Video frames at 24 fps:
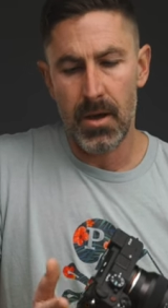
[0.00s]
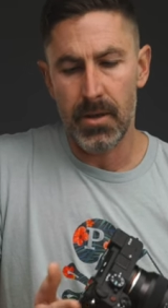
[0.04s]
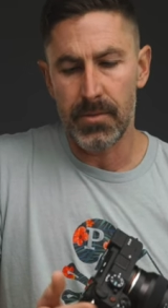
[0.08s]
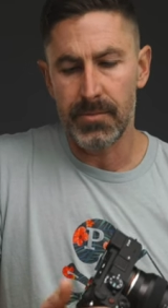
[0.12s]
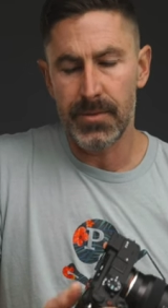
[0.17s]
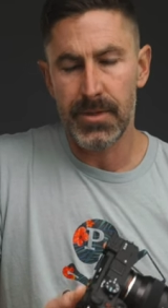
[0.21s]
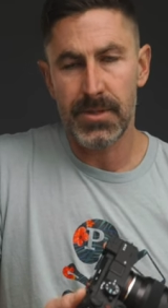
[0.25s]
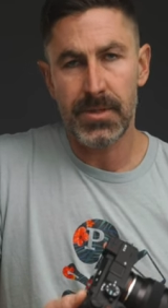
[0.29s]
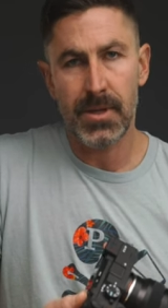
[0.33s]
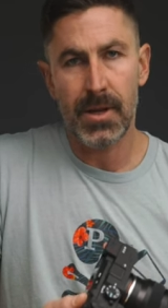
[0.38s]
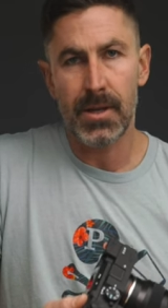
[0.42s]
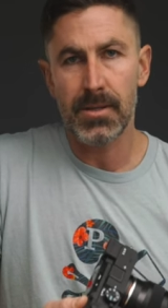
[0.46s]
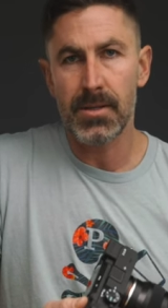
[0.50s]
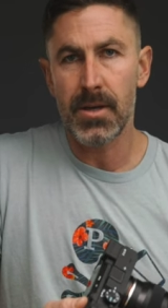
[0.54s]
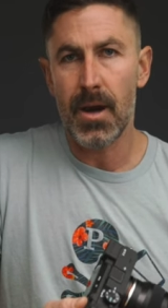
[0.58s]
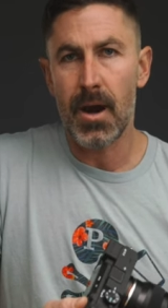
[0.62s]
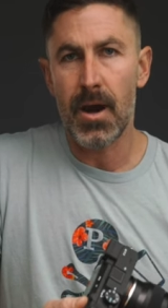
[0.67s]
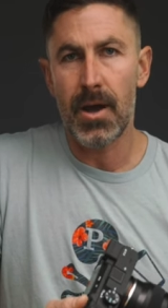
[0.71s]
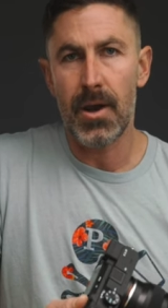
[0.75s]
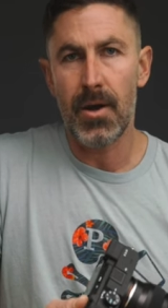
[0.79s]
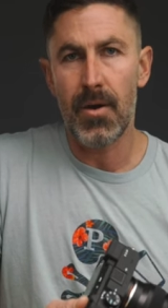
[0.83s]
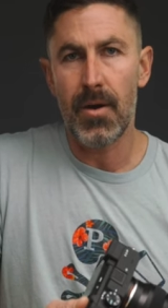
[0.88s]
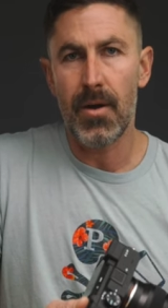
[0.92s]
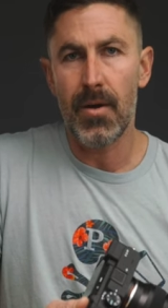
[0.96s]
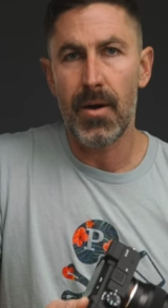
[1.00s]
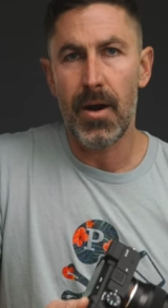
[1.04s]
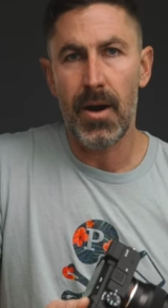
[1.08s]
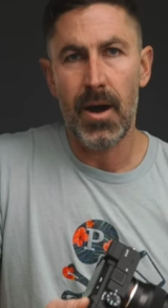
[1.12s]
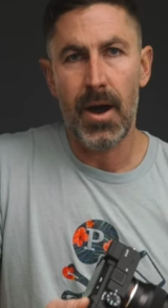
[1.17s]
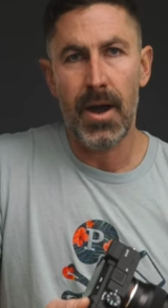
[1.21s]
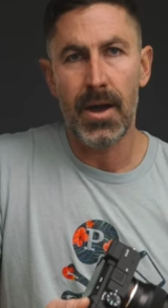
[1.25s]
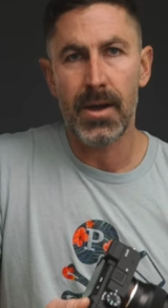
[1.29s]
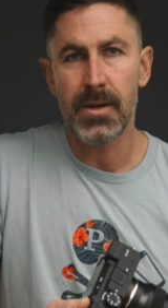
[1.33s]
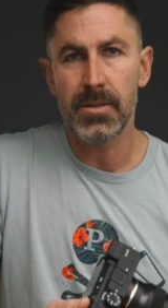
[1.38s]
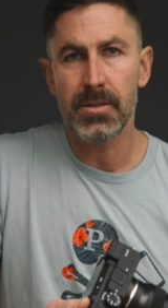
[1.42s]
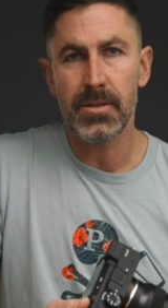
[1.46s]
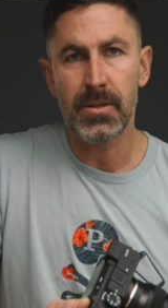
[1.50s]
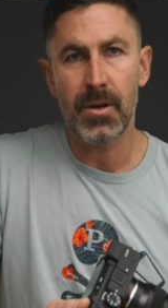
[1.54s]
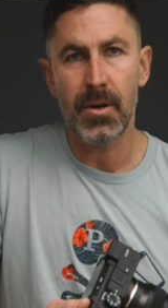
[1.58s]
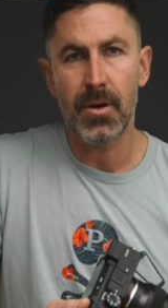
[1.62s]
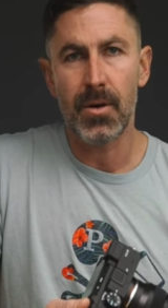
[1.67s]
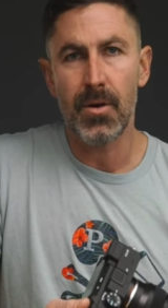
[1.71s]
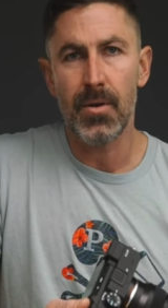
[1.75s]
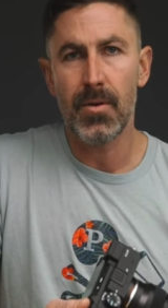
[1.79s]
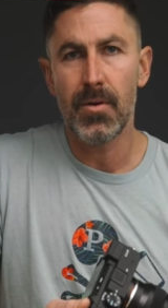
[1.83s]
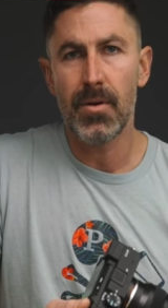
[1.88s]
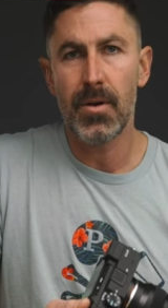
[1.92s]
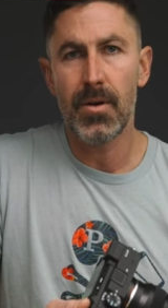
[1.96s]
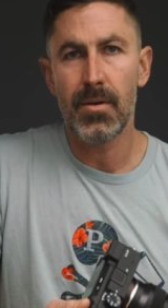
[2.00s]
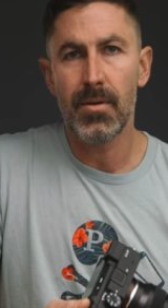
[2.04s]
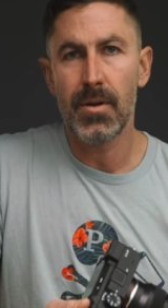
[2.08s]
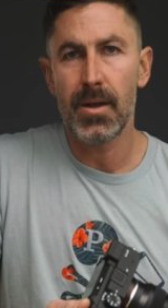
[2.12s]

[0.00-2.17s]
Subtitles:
just set it to auto ISO.